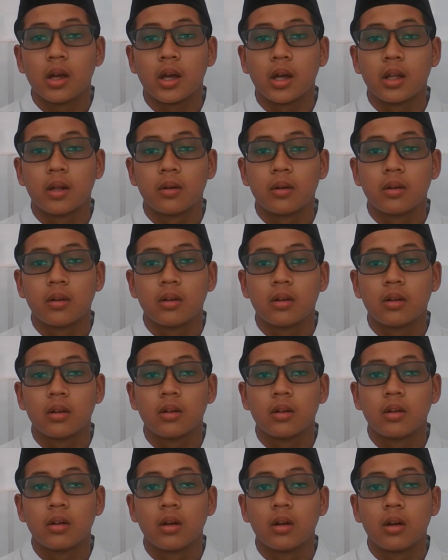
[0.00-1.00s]
and
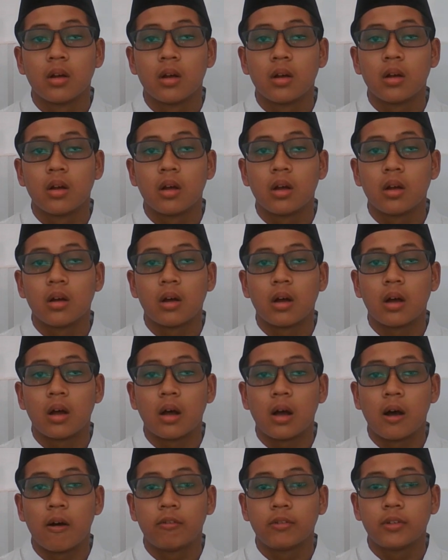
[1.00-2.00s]

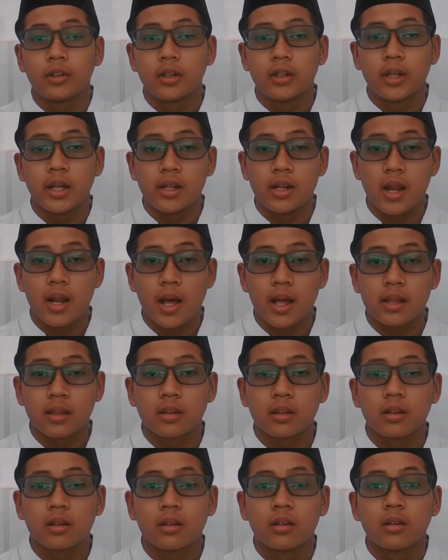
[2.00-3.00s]
after their death,
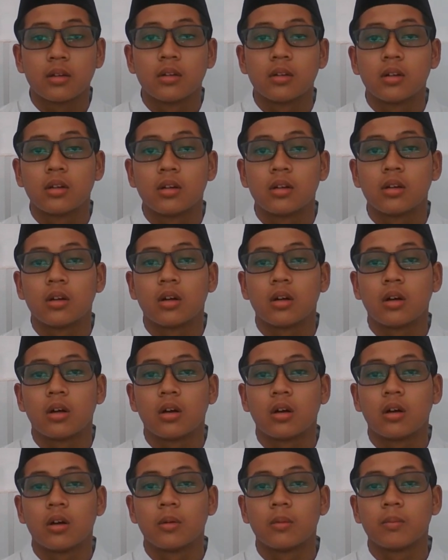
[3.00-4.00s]

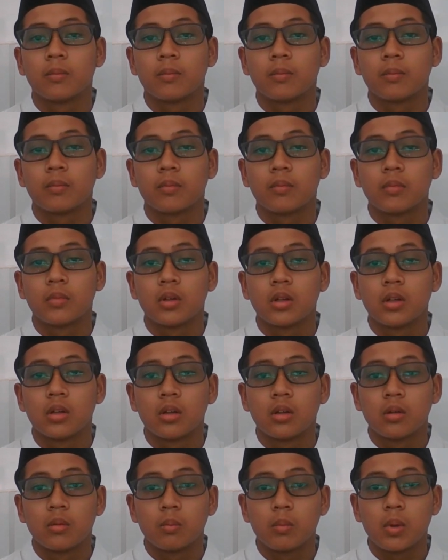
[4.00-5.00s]
uh,
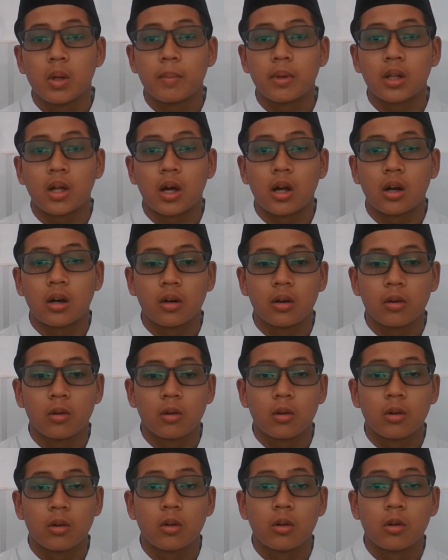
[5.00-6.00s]
people are
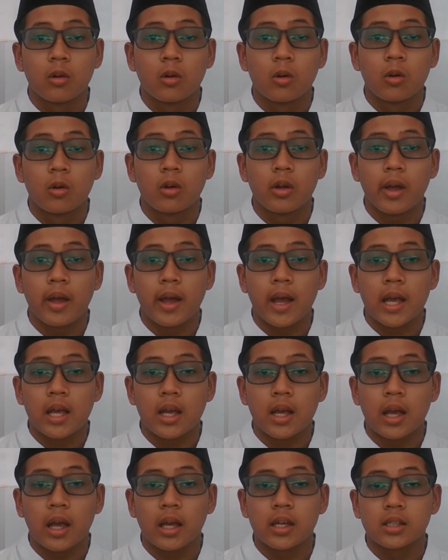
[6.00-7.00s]

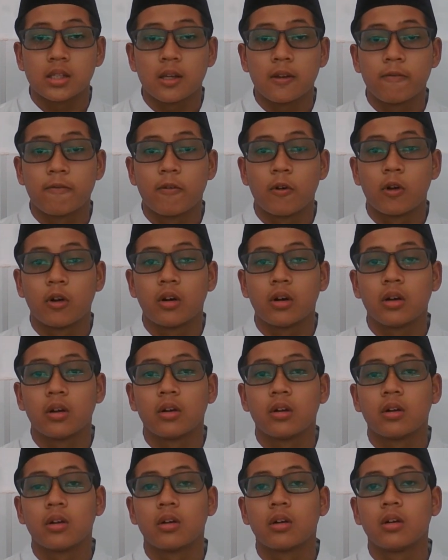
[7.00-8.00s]
asking for
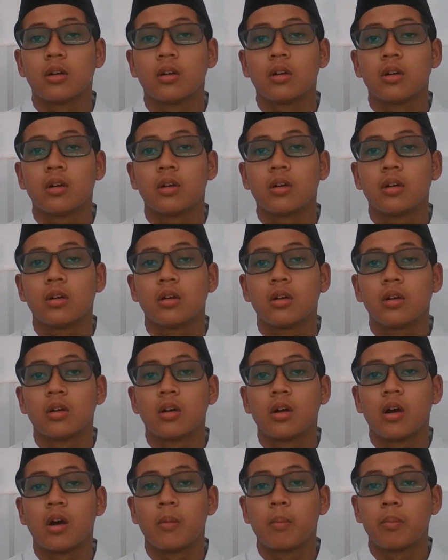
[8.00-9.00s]

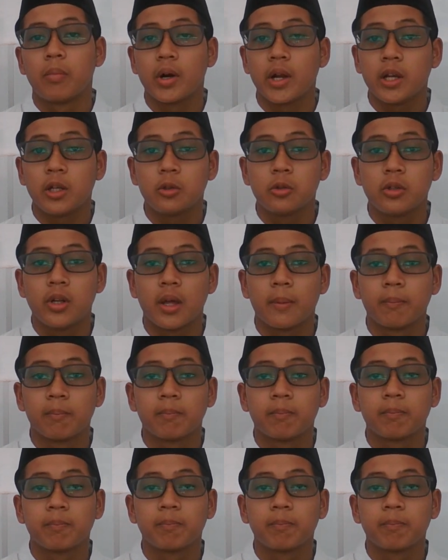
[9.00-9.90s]
a pray to them,